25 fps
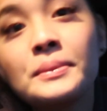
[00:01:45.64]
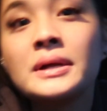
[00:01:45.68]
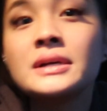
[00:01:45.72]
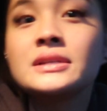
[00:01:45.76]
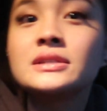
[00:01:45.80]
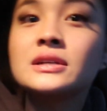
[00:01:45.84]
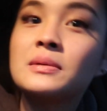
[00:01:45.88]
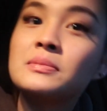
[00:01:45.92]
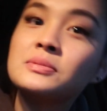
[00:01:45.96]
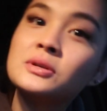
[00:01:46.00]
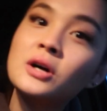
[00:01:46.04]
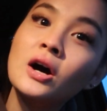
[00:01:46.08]
gonna
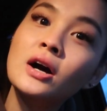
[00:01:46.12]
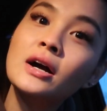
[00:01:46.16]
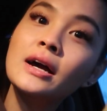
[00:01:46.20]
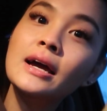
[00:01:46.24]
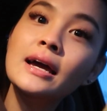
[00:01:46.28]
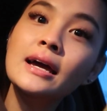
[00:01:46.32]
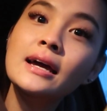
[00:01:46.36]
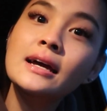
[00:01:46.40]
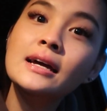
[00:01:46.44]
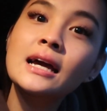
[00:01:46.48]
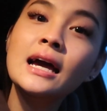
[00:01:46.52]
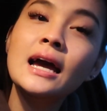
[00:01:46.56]
stop
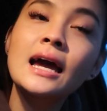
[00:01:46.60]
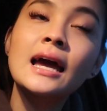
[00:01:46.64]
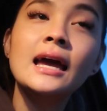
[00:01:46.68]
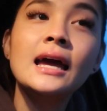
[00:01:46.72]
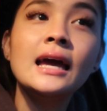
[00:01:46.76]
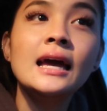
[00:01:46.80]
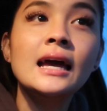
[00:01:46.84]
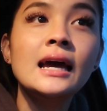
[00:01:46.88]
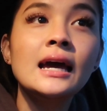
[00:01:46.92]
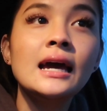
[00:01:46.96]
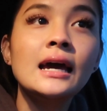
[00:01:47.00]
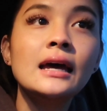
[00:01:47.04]
talking
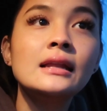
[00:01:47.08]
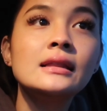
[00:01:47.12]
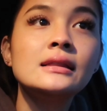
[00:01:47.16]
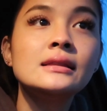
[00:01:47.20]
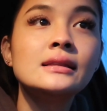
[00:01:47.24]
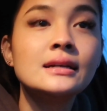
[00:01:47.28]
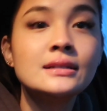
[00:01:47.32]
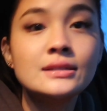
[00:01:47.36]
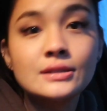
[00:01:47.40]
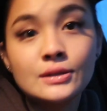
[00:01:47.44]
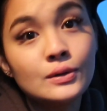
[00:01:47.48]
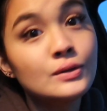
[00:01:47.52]

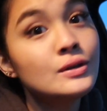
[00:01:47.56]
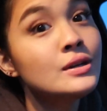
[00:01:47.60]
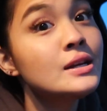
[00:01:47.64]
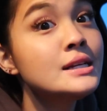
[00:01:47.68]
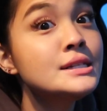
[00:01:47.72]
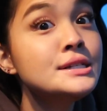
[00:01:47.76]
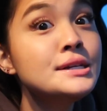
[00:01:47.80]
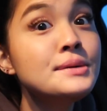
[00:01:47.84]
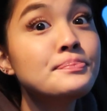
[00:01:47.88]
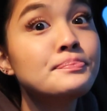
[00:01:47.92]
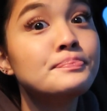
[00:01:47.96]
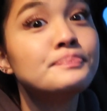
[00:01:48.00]
and let's go to
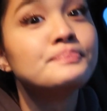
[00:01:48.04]
the gym.